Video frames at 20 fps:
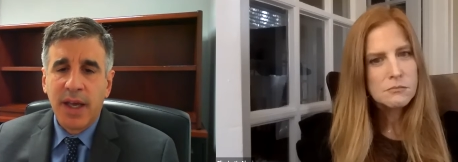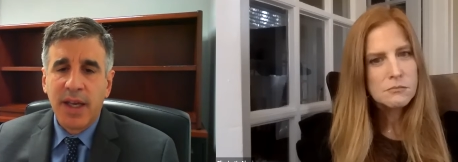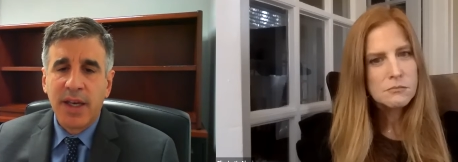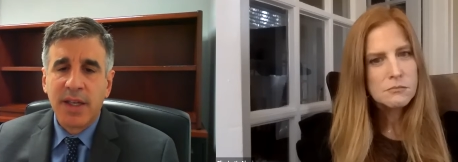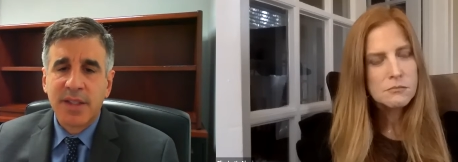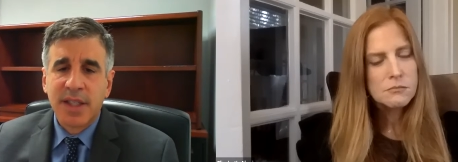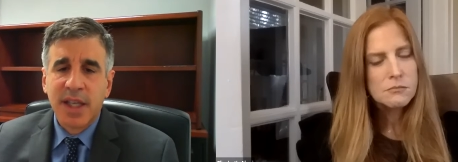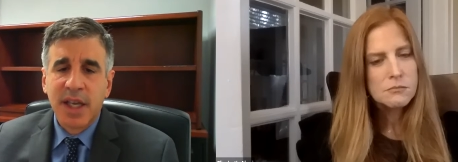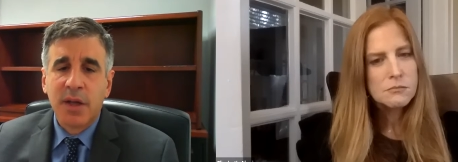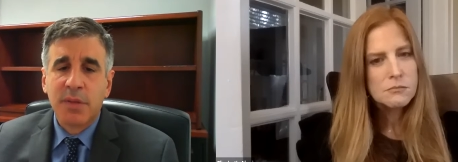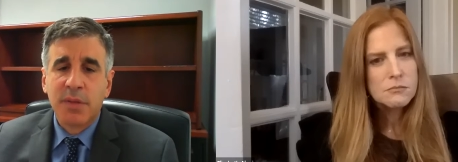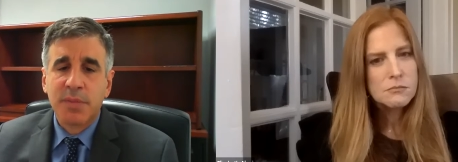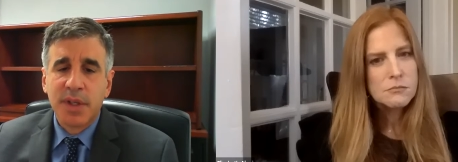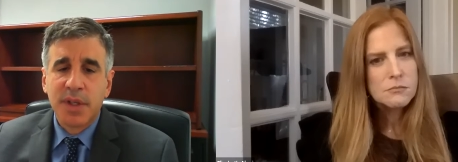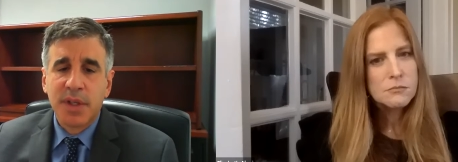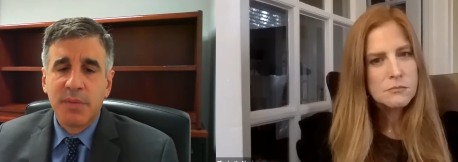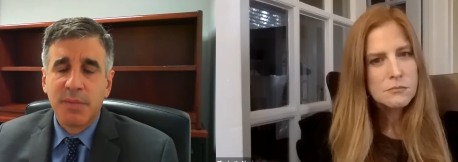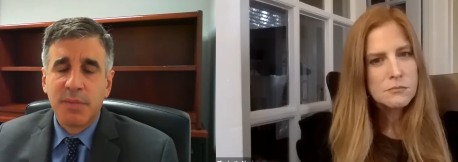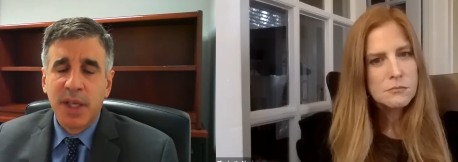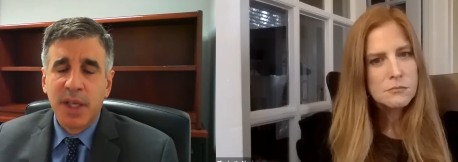Speaker 1: and is
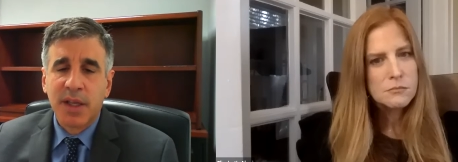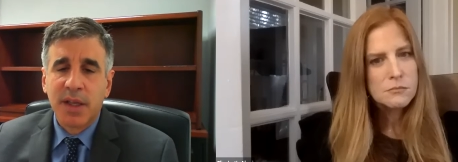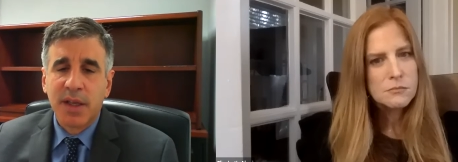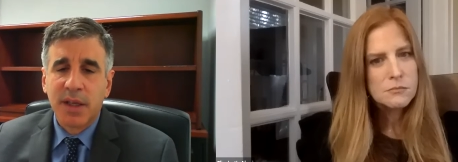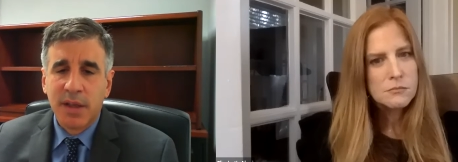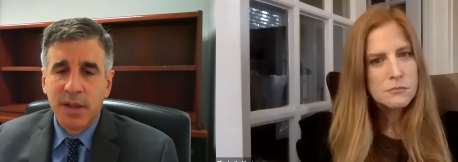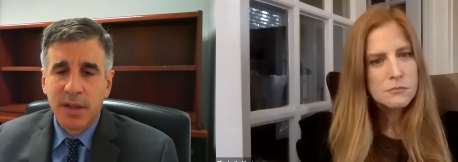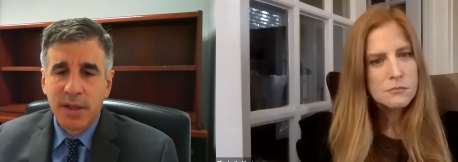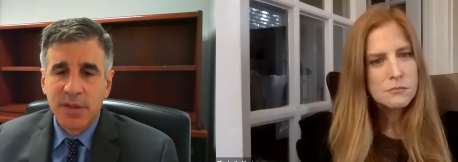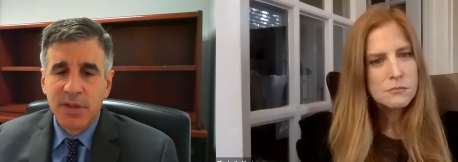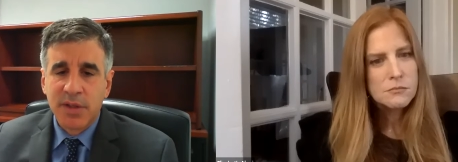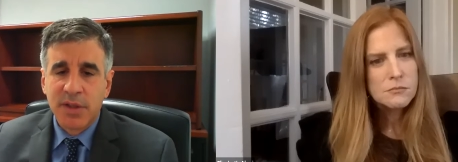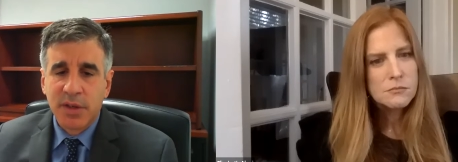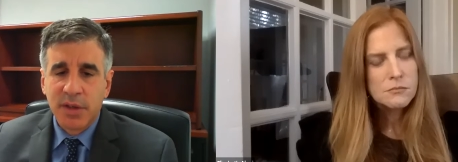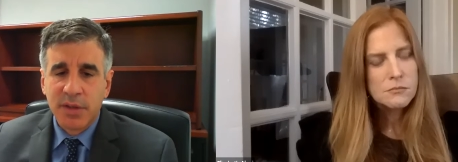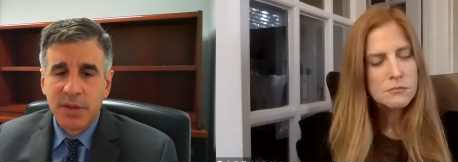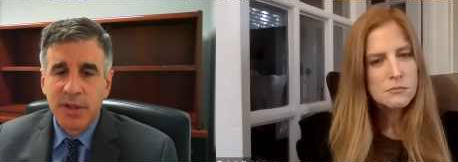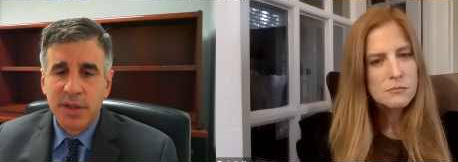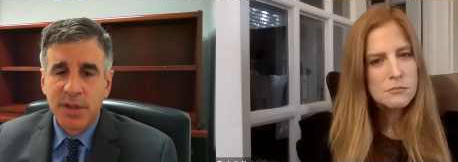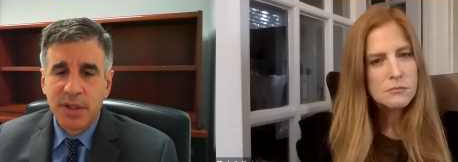helped in making
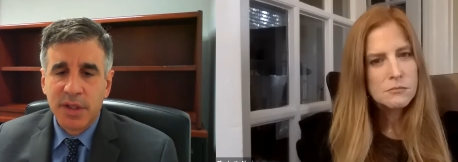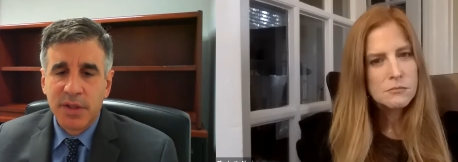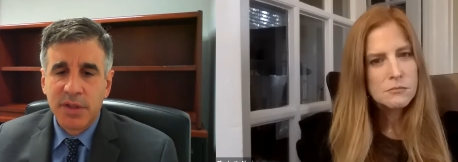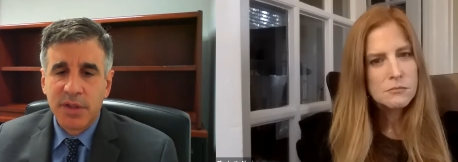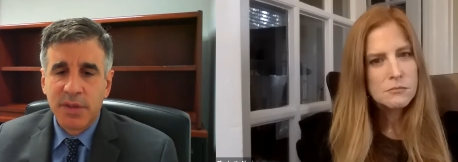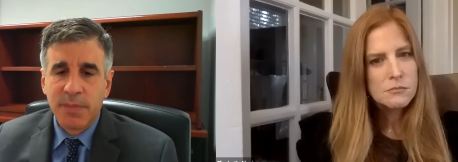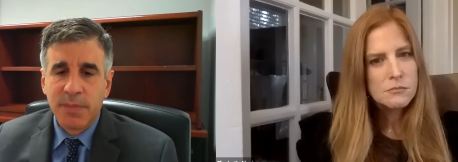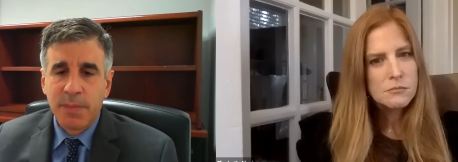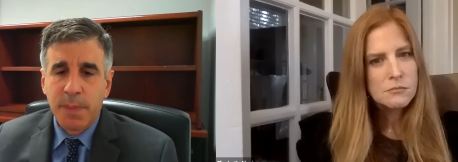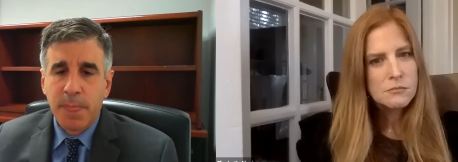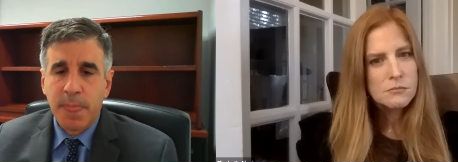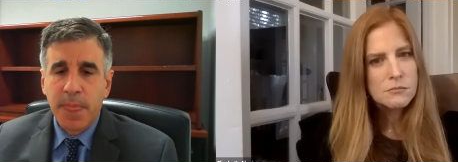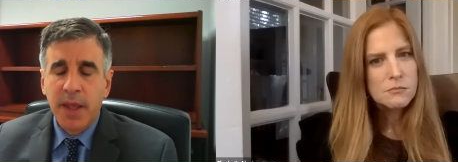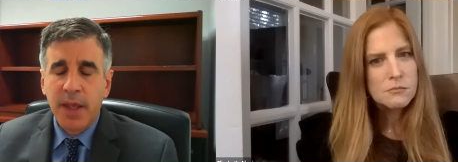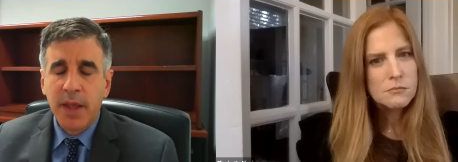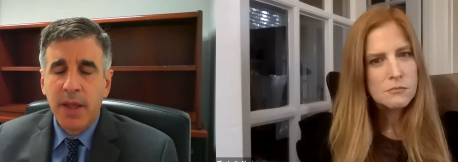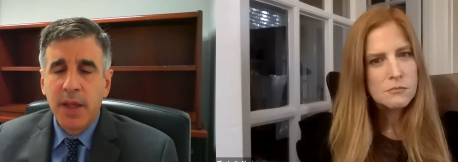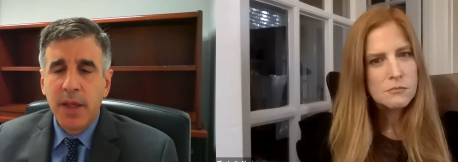his or her decision.